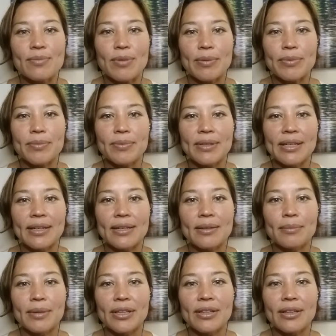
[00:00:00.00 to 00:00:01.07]
probably on
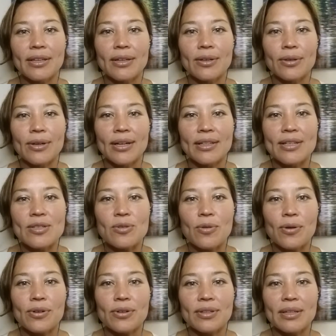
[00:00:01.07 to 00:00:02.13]
a monthly or at least
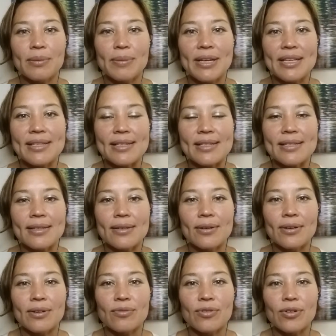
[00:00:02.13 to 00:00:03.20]
quarterly basis
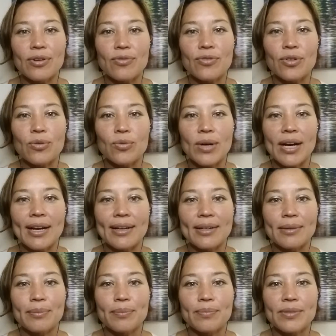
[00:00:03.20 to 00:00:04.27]
going forward for a
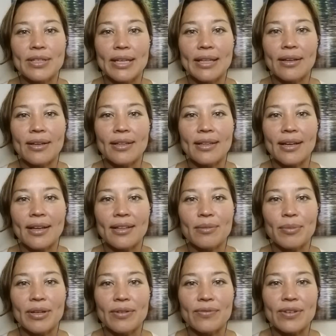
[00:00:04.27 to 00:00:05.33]
while to get all the
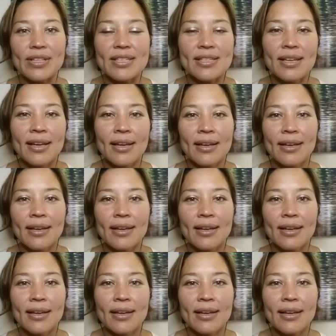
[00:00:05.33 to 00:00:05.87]
health benefits.